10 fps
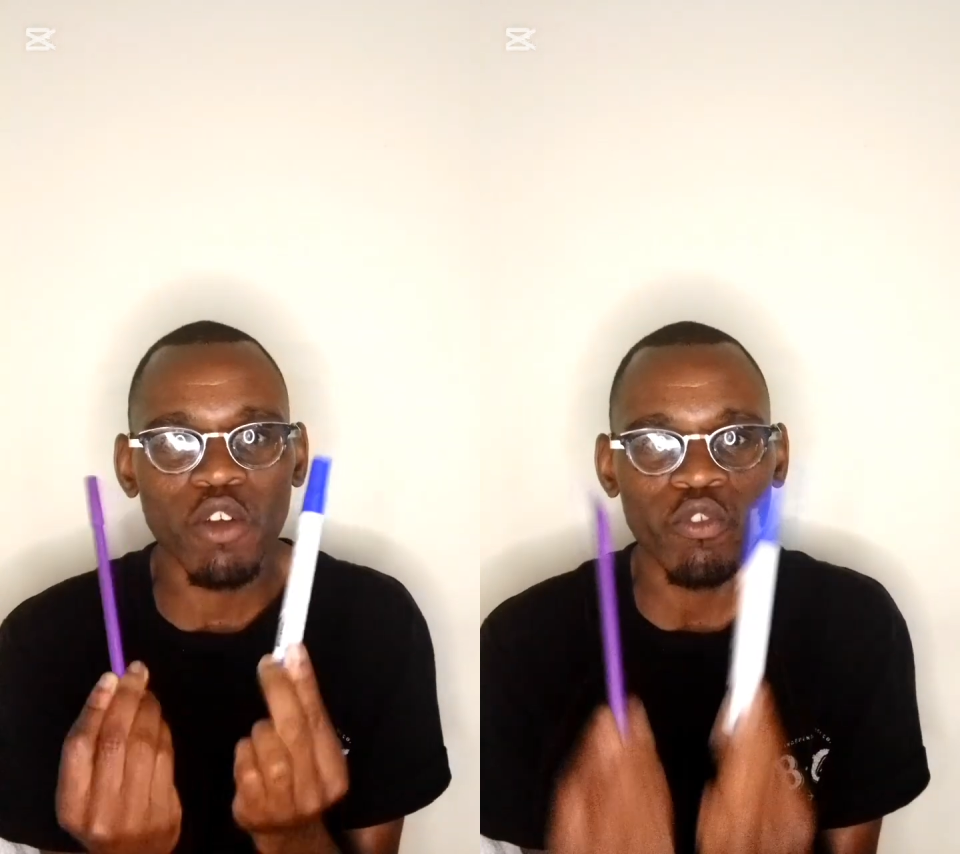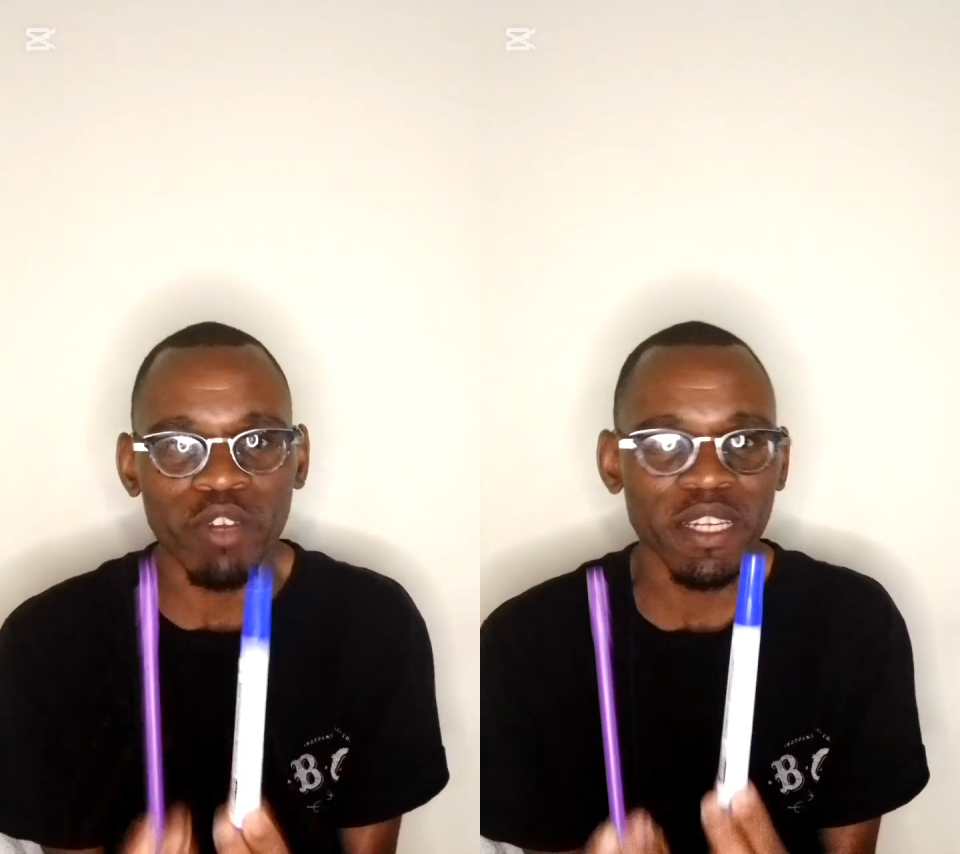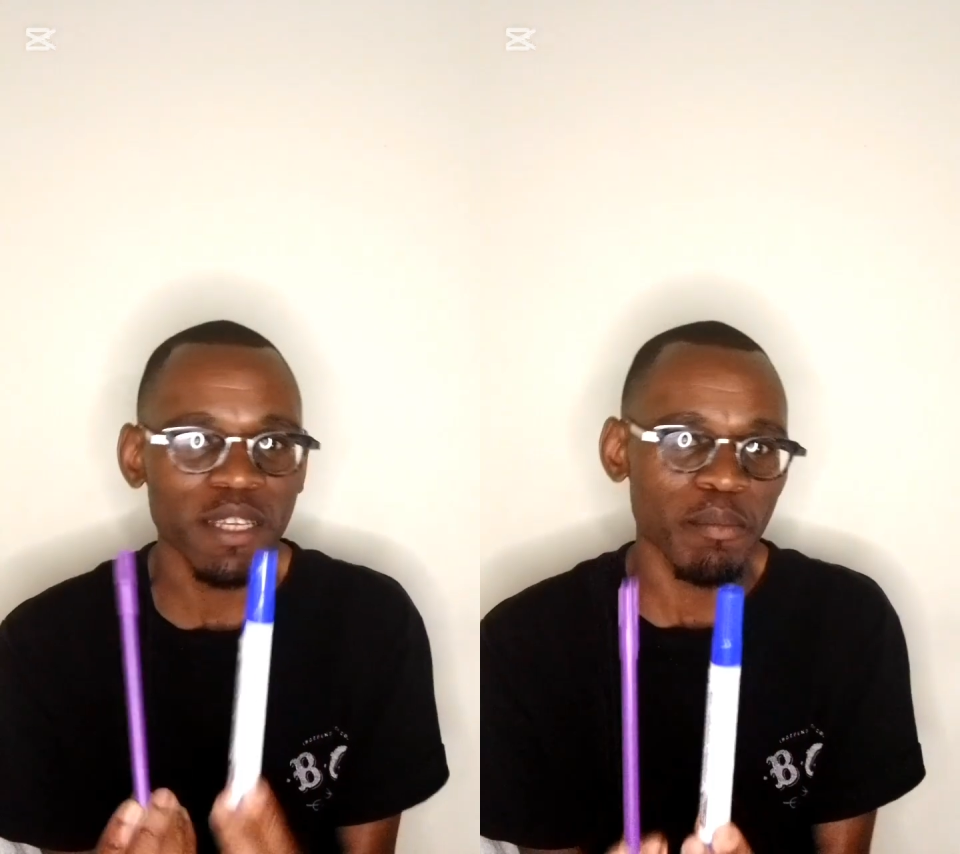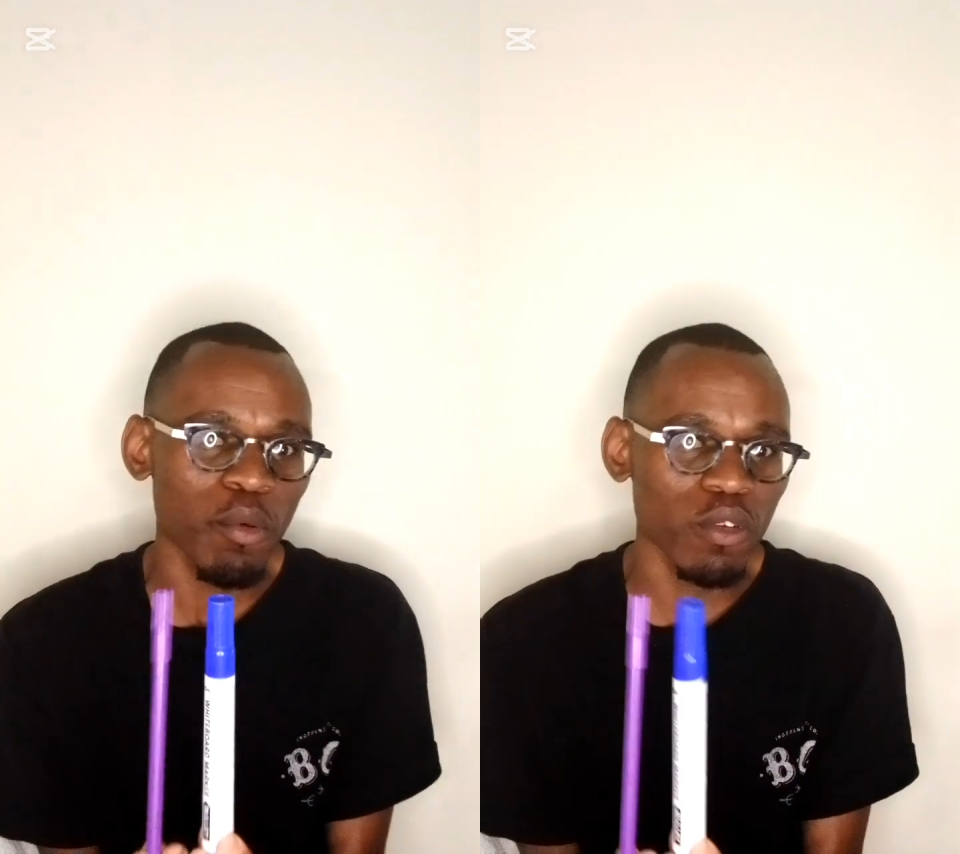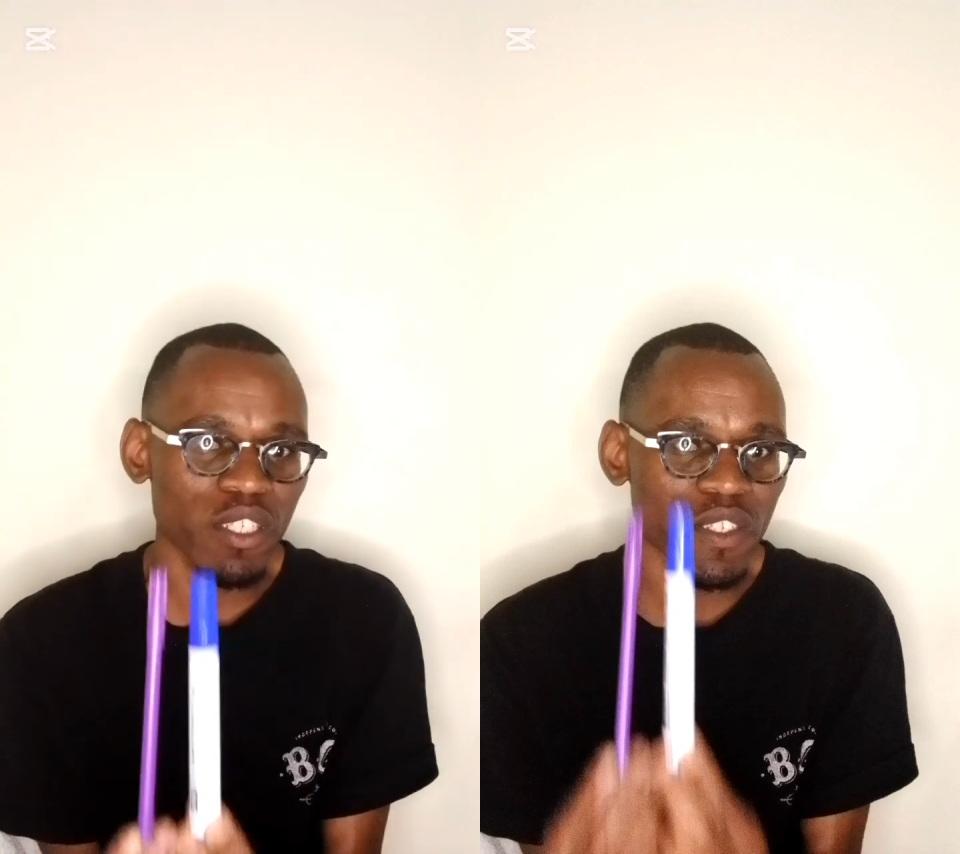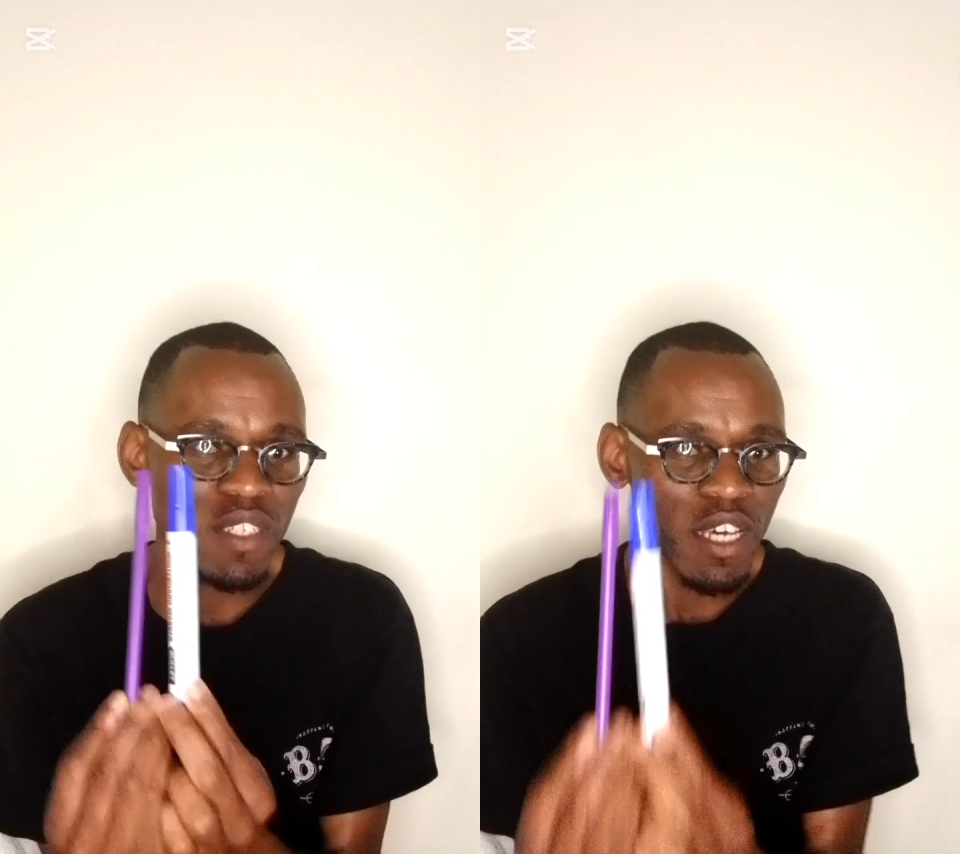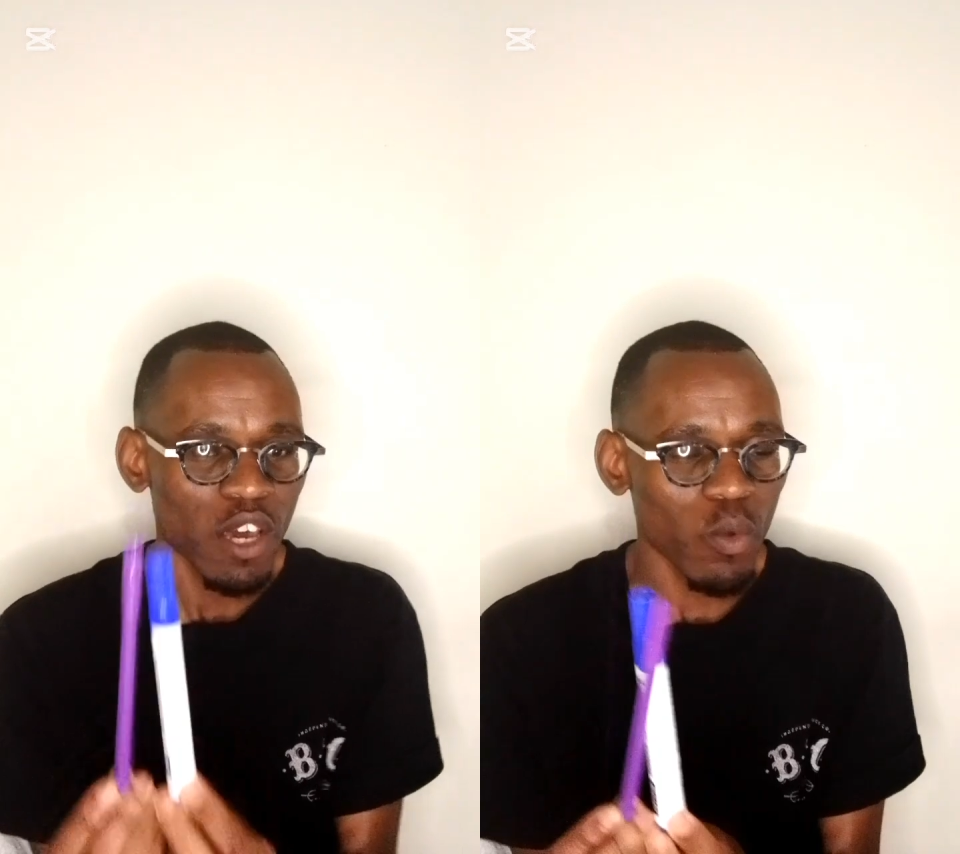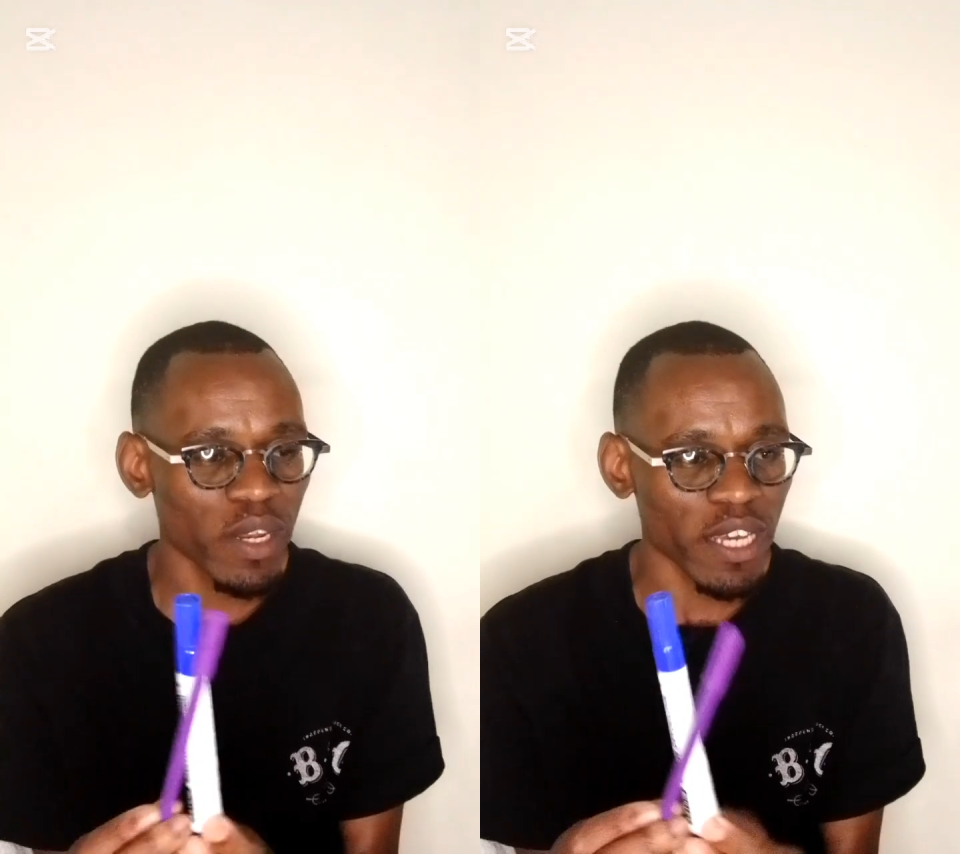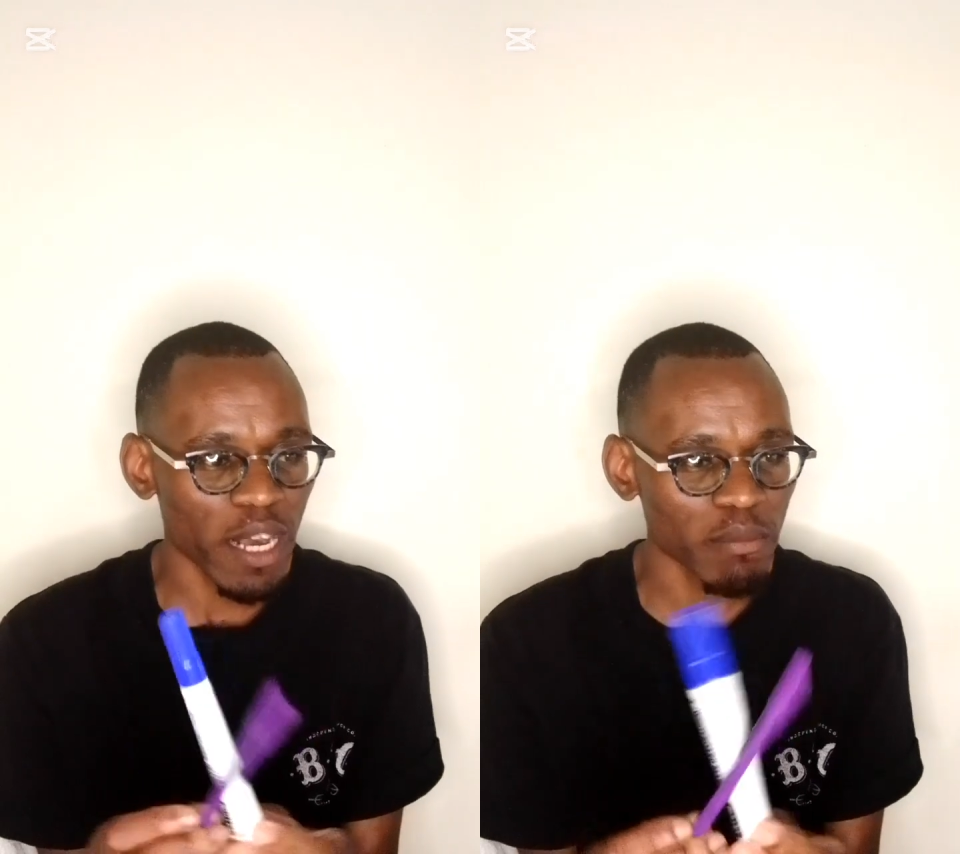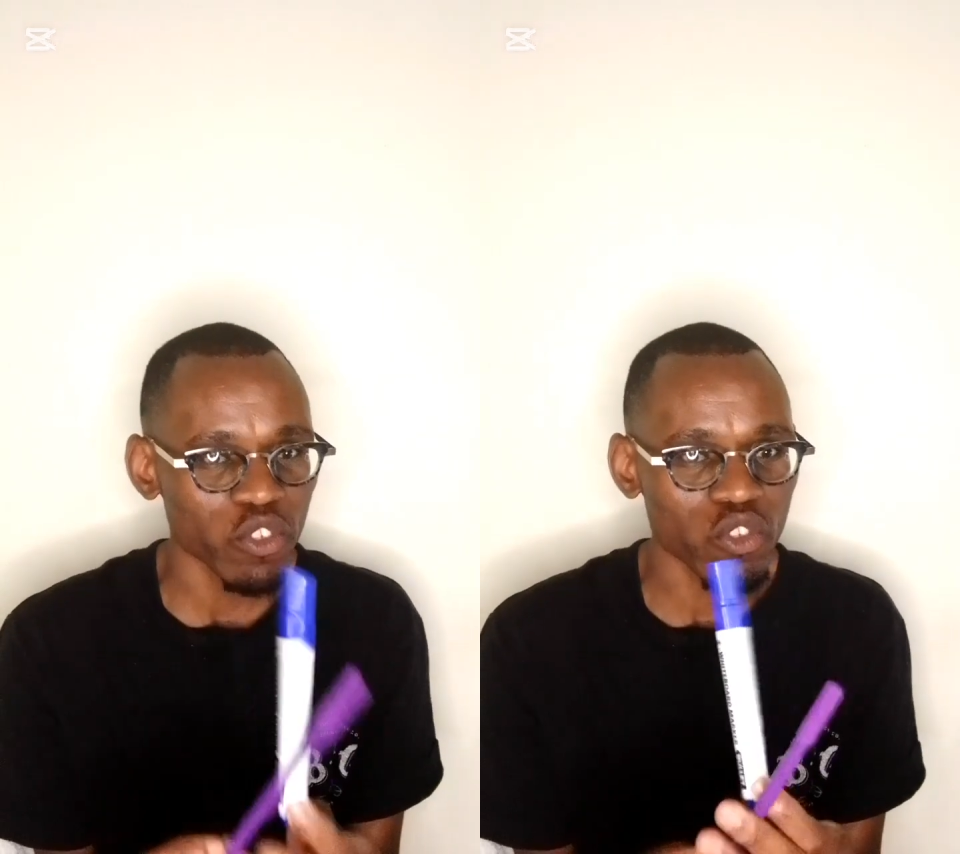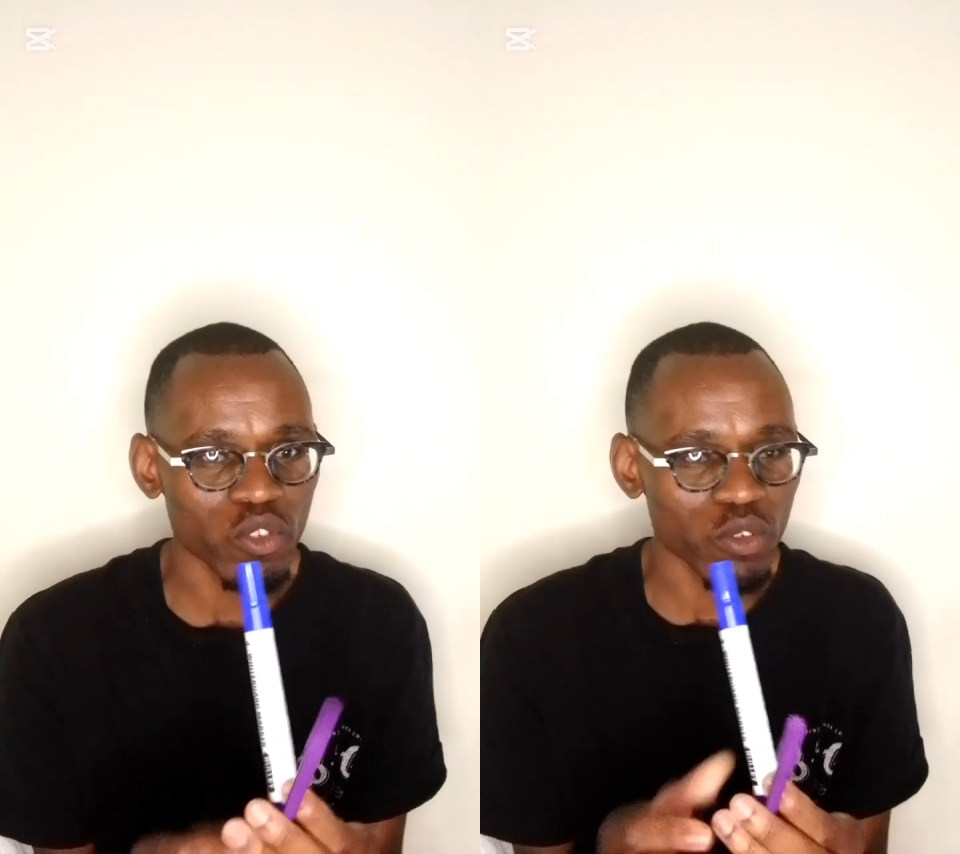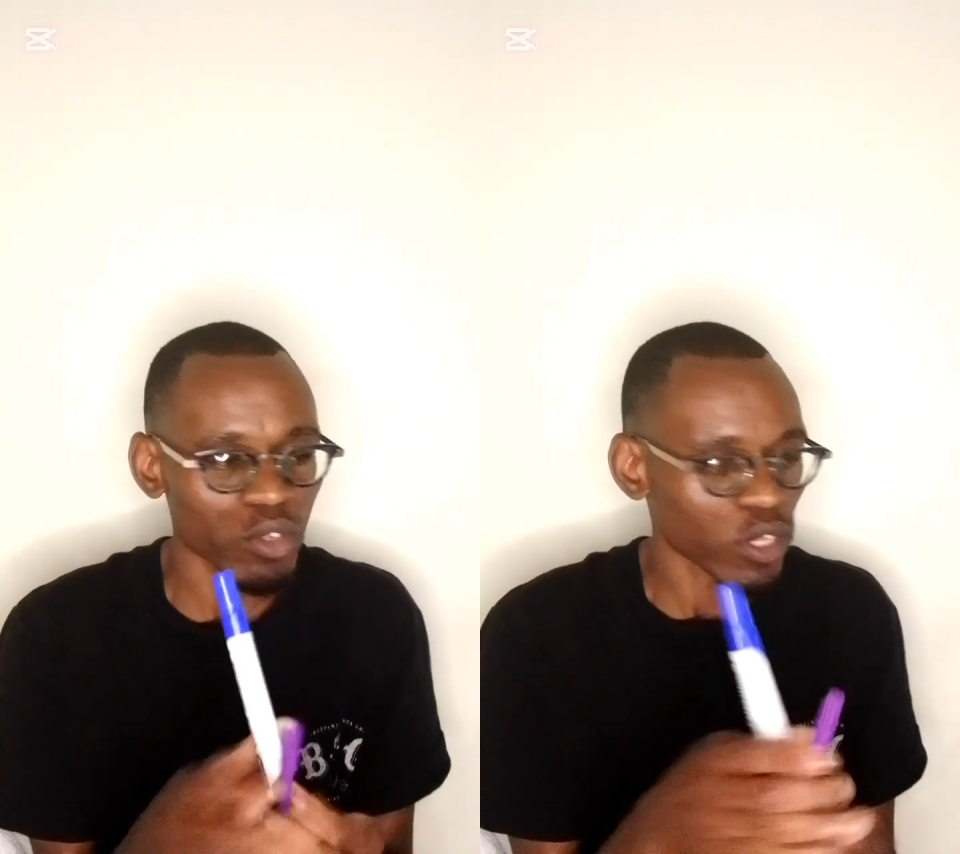are really important when it comes to